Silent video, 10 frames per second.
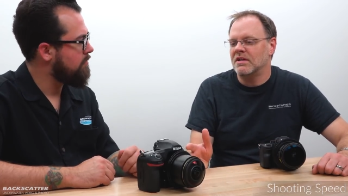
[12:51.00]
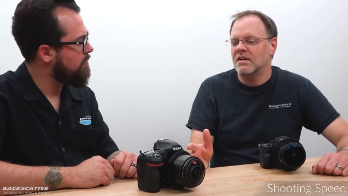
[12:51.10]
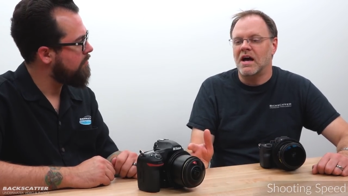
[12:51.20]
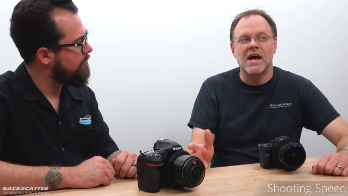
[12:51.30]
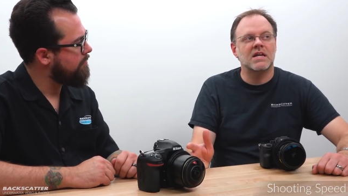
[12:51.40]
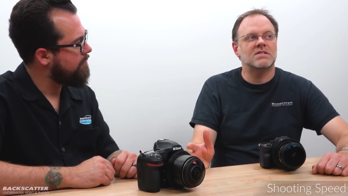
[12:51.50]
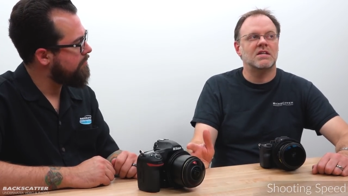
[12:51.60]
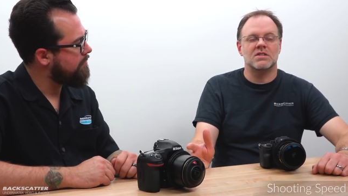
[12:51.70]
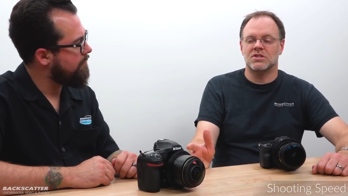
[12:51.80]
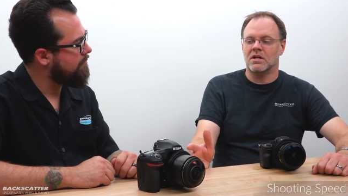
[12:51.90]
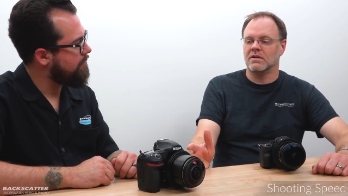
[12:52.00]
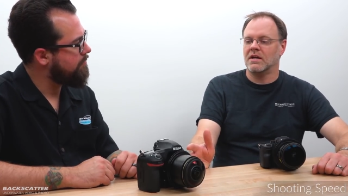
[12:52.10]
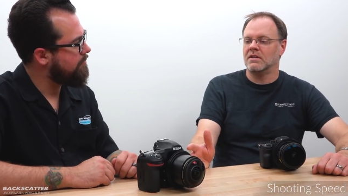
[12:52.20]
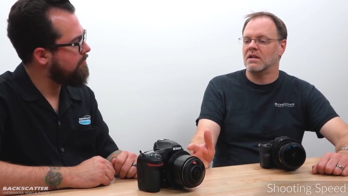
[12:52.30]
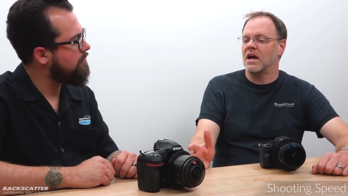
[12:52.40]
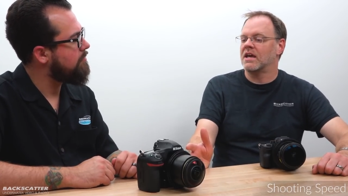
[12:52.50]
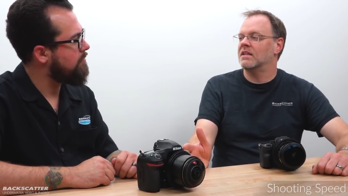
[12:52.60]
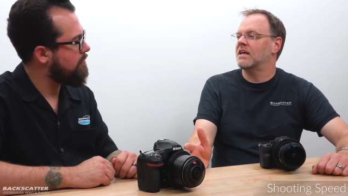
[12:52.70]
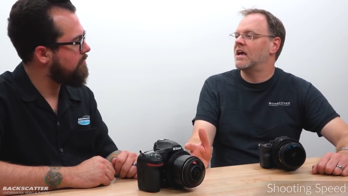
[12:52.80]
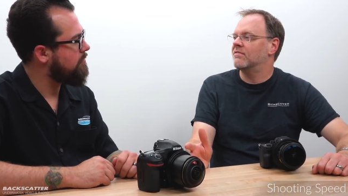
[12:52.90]
Speaker 1: D850, I can just hit the shutter again.
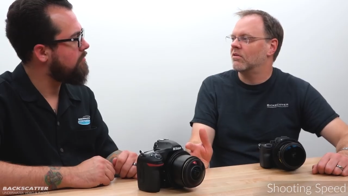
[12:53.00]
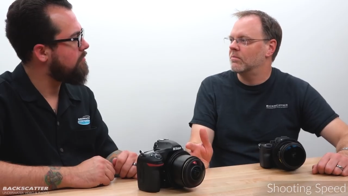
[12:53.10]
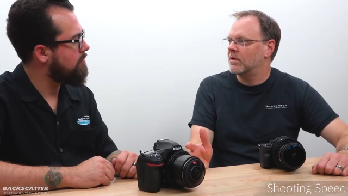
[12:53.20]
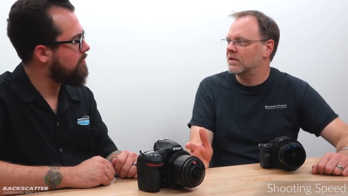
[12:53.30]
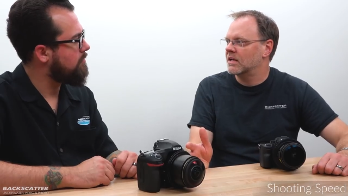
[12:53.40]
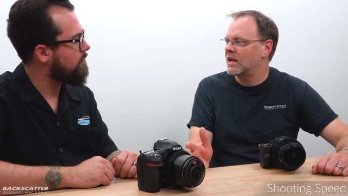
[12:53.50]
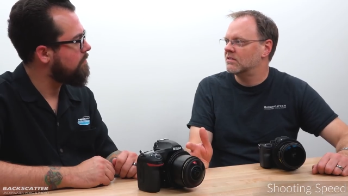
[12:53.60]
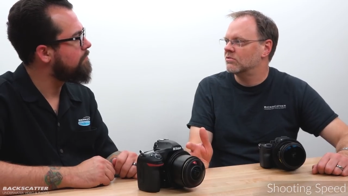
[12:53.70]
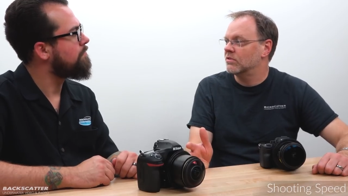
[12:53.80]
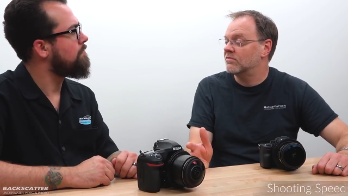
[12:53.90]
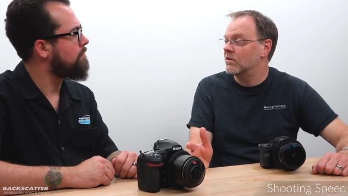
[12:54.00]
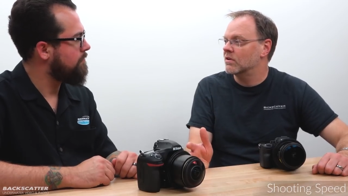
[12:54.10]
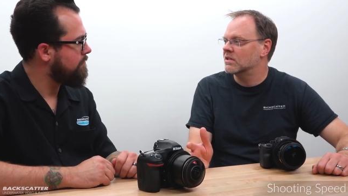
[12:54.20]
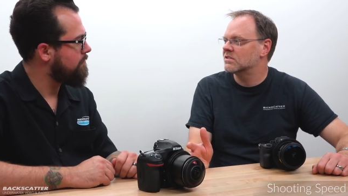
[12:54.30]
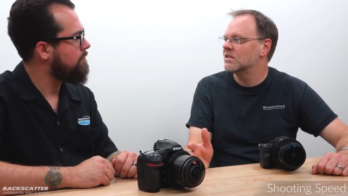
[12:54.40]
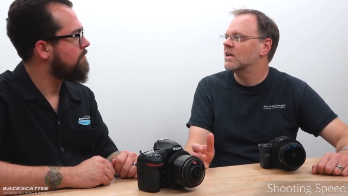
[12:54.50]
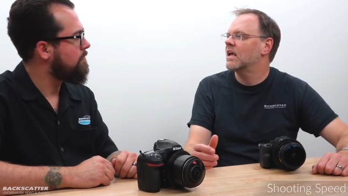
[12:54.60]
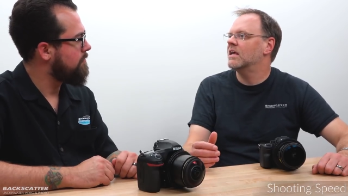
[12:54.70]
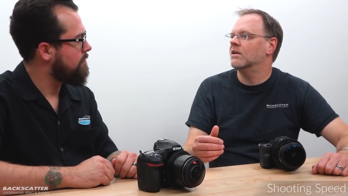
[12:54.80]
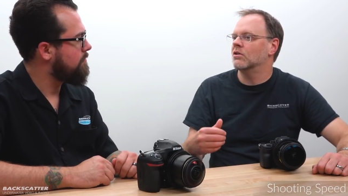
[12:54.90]
I can hit the af on button again to refocus,
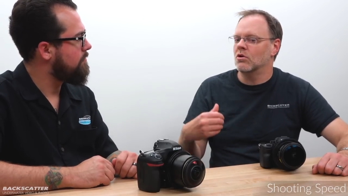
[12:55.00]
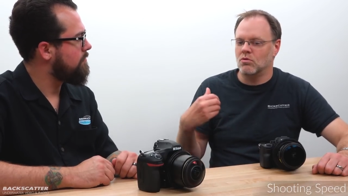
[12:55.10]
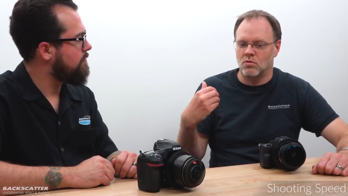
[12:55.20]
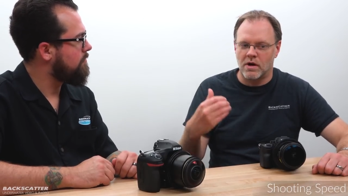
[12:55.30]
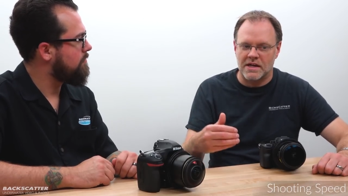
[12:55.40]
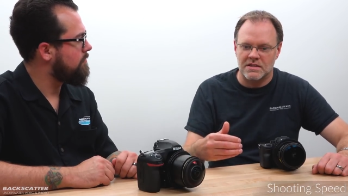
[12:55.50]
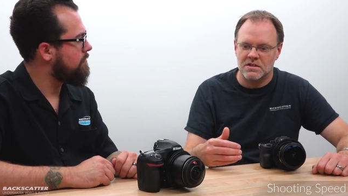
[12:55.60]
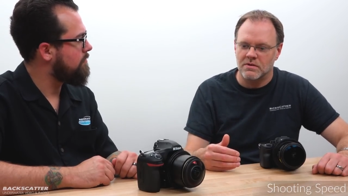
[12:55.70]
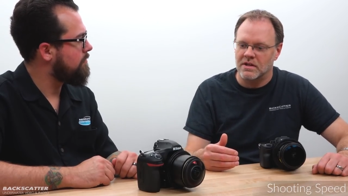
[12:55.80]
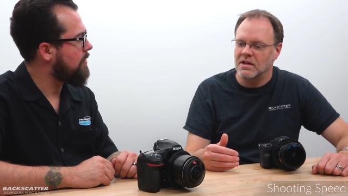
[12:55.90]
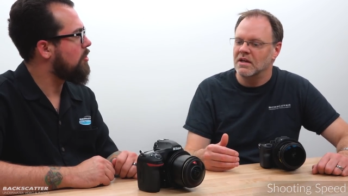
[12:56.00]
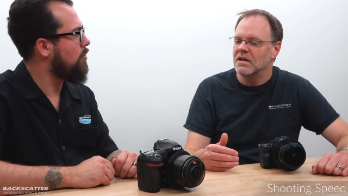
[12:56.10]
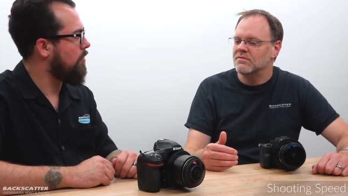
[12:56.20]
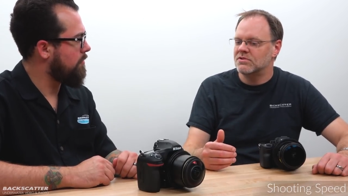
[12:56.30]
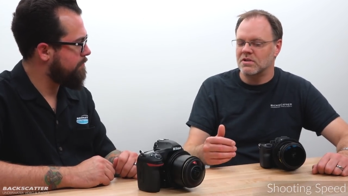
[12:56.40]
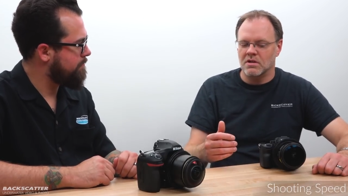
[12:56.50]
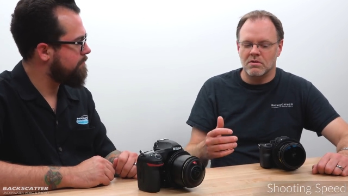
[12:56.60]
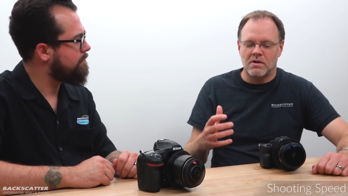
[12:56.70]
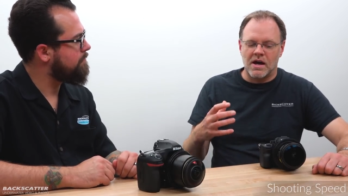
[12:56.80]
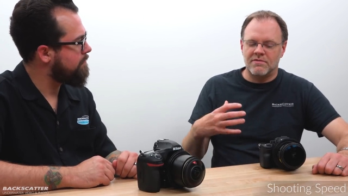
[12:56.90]
and it'll go right into it. Cool.
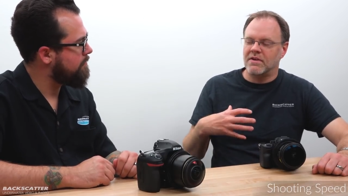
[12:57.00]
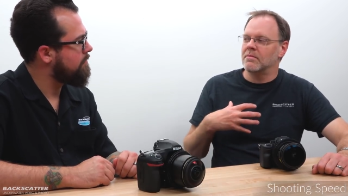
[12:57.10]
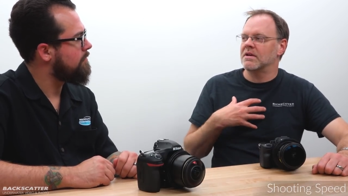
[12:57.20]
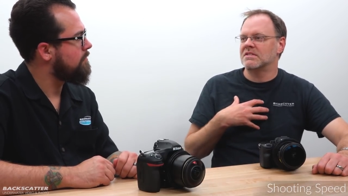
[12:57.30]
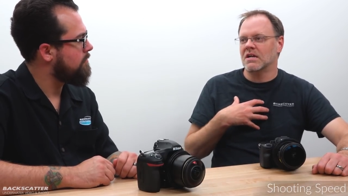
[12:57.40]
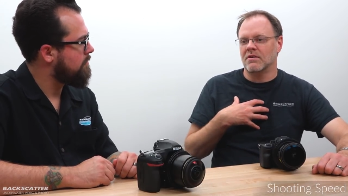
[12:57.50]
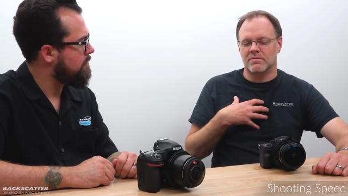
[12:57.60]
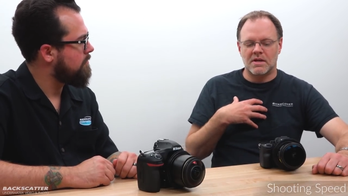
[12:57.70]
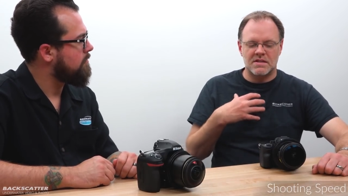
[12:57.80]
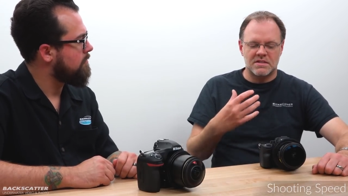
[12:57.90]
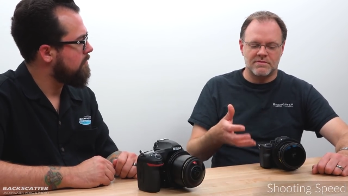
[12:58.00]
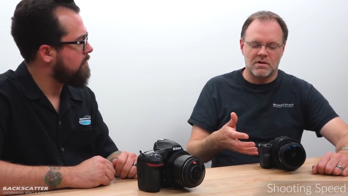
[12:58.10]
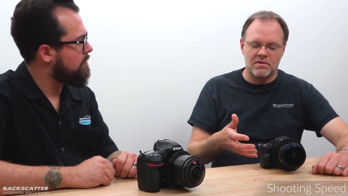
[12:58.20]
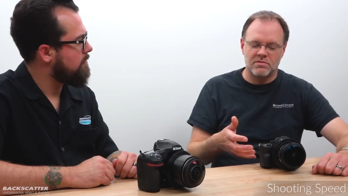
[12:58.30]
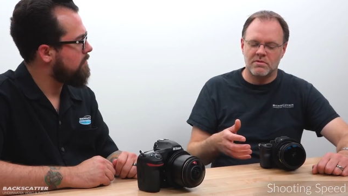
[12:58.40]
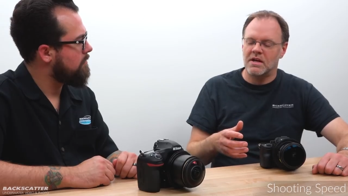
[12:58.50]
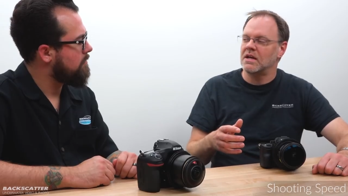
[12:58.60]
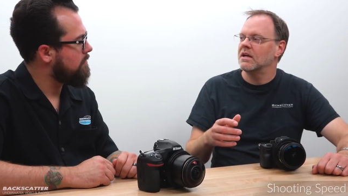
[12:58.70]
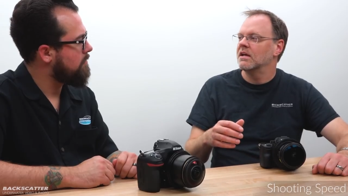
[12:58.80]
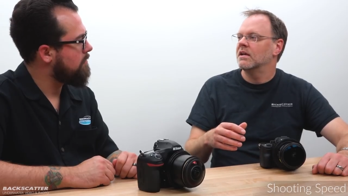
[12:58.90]
So I found myself with the
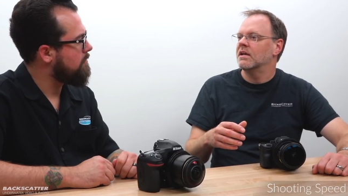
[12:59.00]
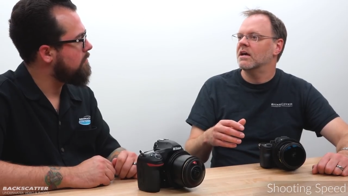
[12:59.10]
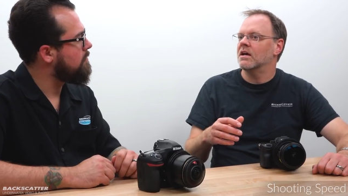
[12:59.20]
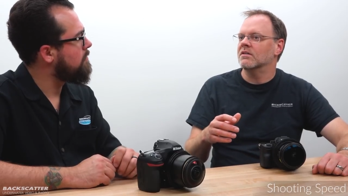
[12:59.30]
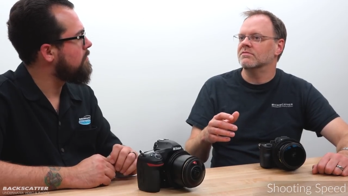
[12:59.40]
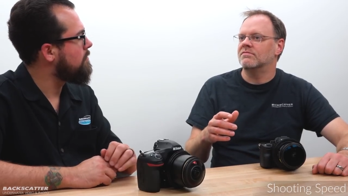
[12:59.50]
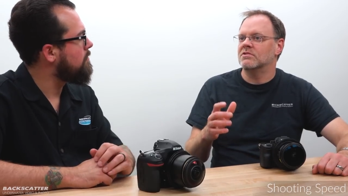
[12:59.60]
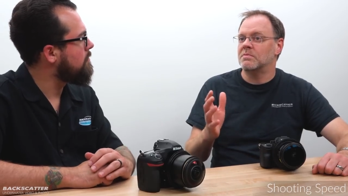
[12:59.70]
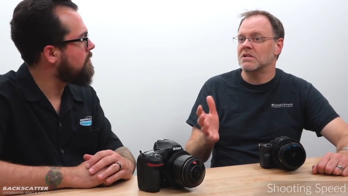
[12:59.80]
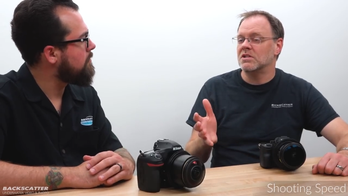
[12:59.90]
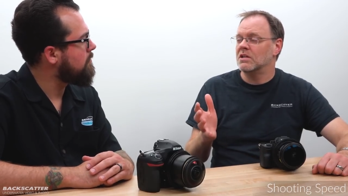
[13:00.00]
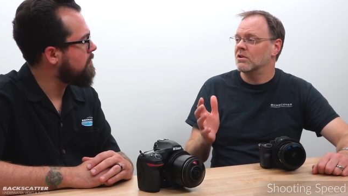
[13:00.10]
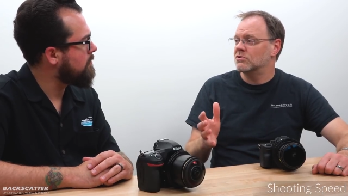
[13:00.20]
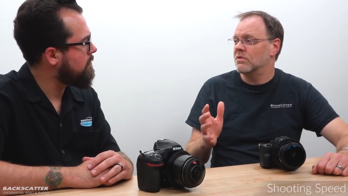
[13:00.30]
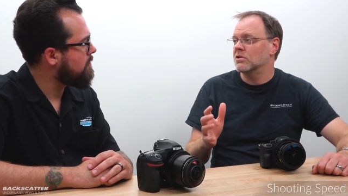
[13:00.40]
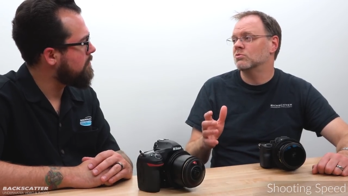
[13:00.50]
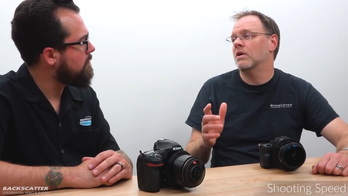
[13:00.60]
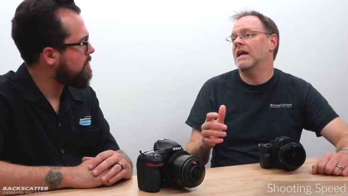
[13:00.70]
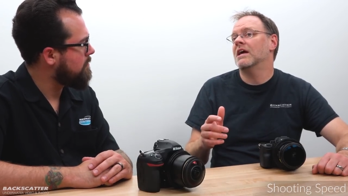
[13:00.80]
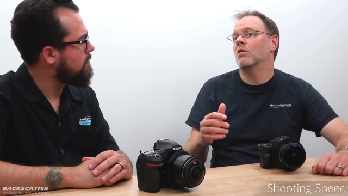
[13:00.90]
A7R3 of especially close
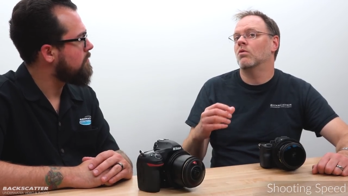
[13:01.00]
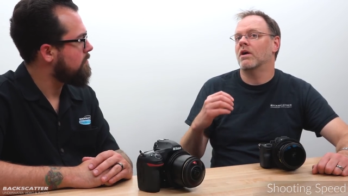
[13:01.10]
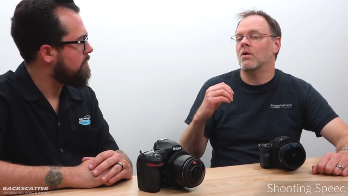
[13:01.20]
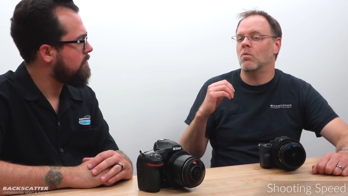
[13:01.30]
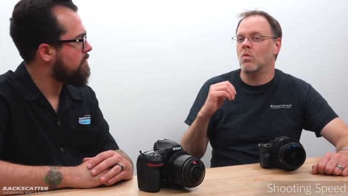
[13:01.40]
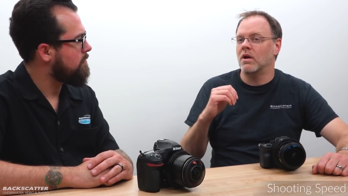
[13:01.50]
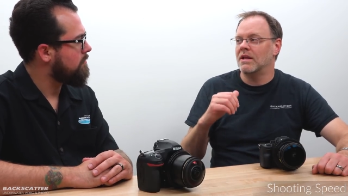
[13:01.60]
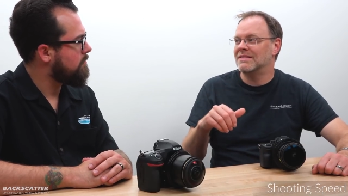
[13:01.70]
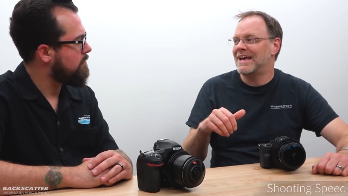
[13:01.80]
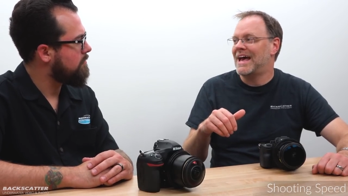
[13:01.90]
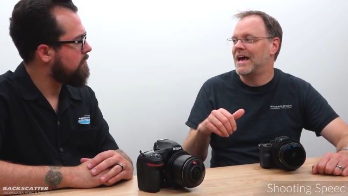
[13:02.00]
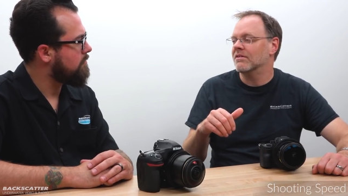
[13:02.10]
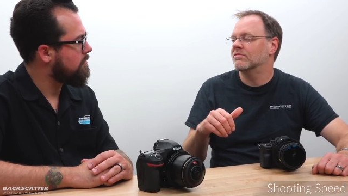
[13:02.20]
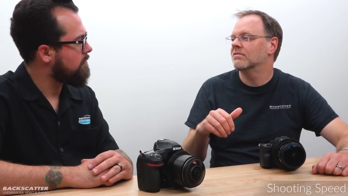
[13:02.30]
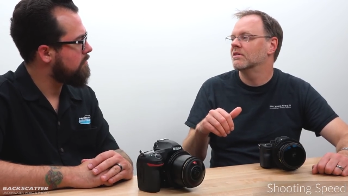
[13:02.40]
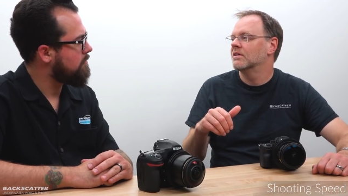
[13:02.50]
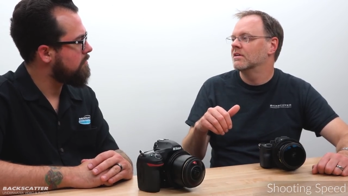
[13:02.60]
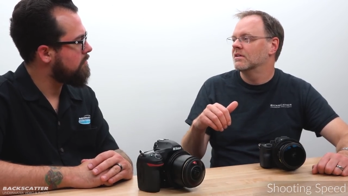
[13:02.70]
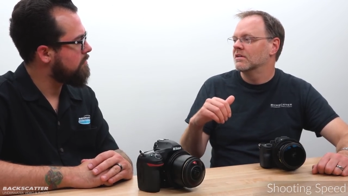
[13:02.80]
focus wide angle where I wanted to have